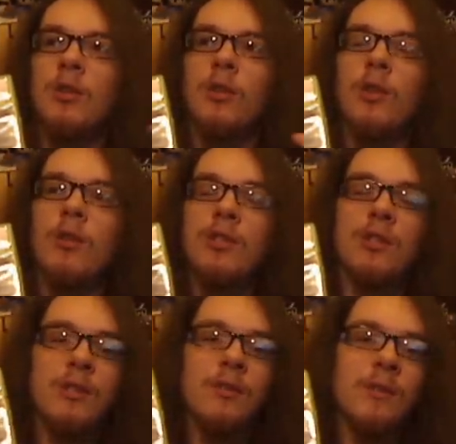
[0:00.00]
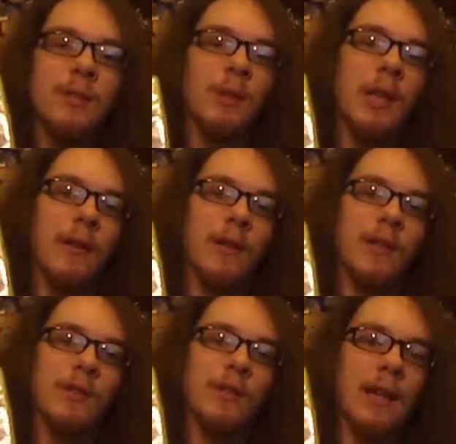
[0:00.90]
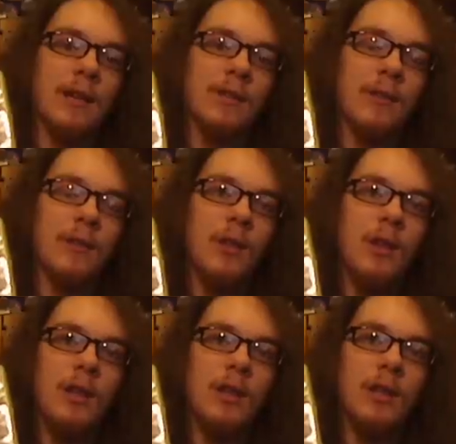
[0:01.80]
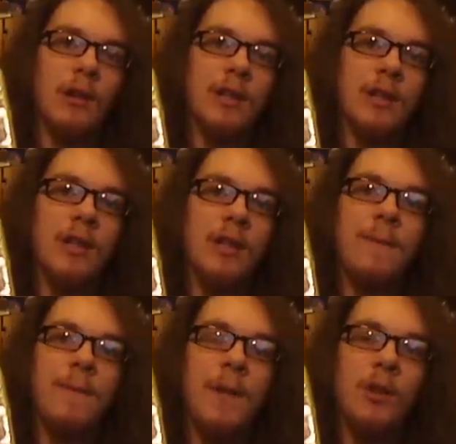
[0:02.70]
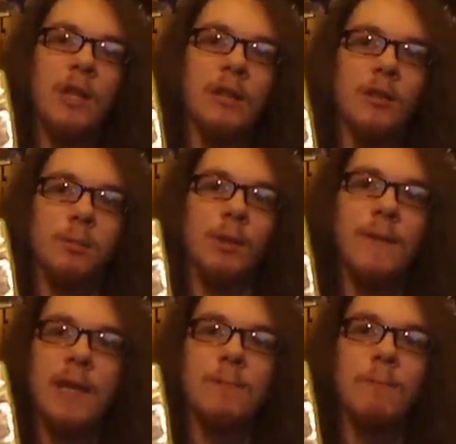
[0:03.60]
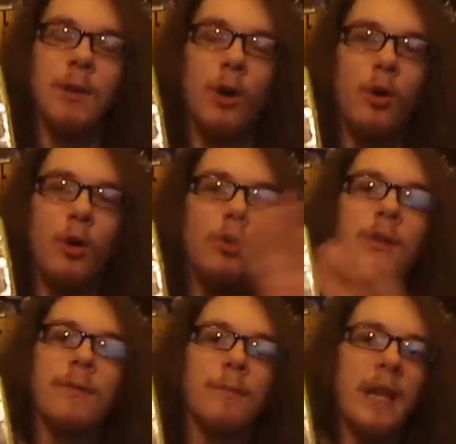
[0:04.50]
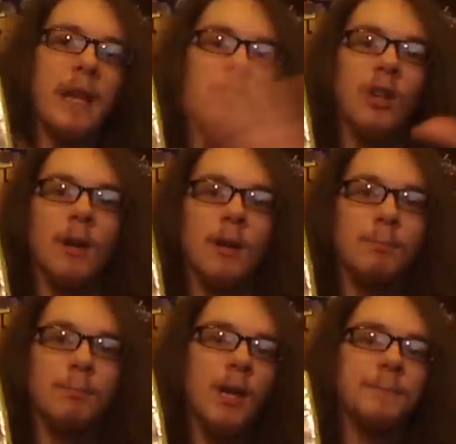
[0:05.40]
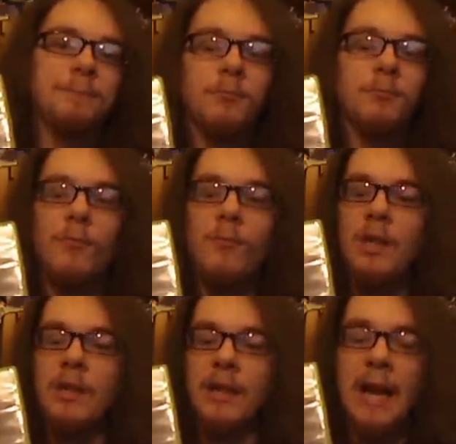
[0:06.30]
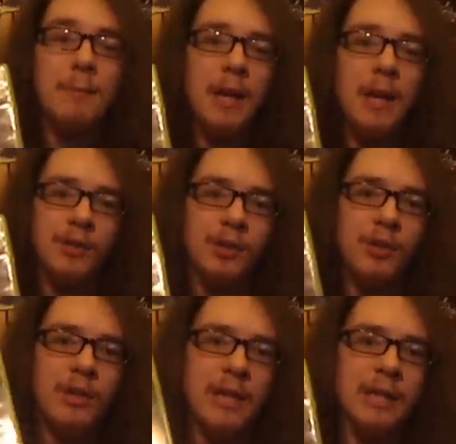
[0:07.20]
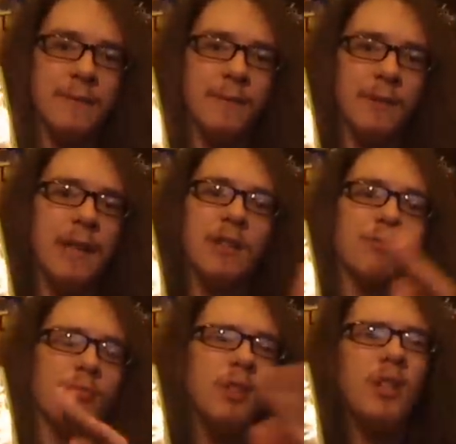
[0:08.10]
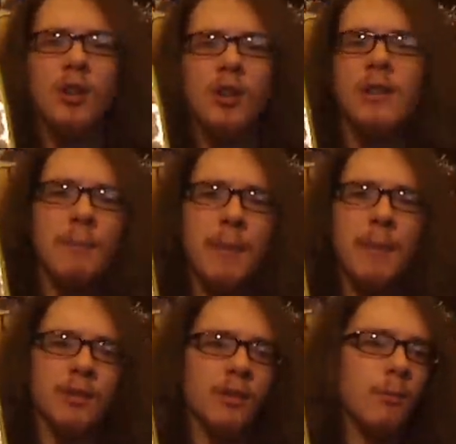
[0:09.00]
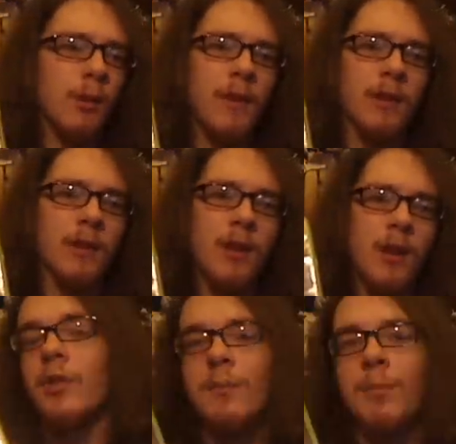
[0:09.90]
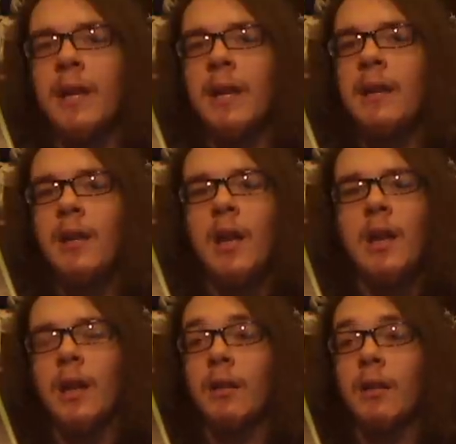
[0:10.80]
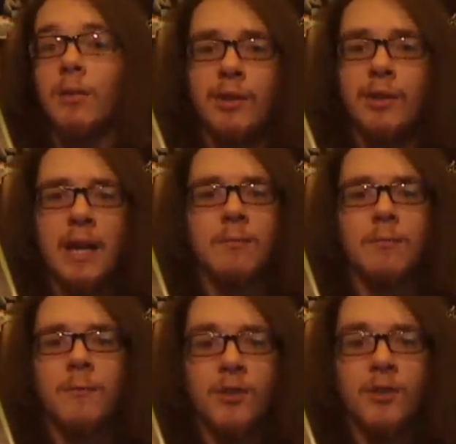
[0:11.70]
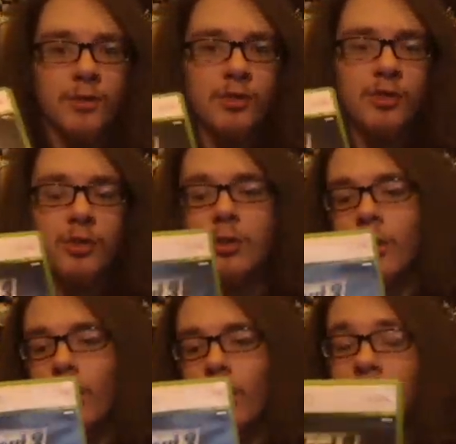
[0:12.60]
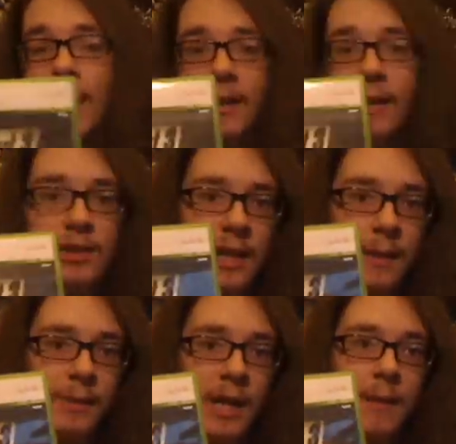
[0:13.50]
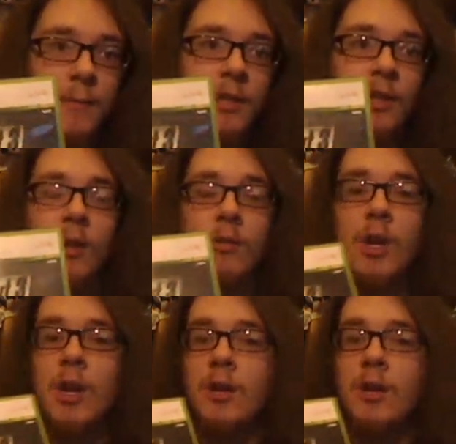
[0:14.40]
You'll notice similarities, like I said. You know, it's gonna feel like Oblivion with a whole different paint job on, but the combat is so unique and different that it's really hard to compare it to Oblivion. And you can play it like a real-time first-person shooter, or you can actually stop time and, you know,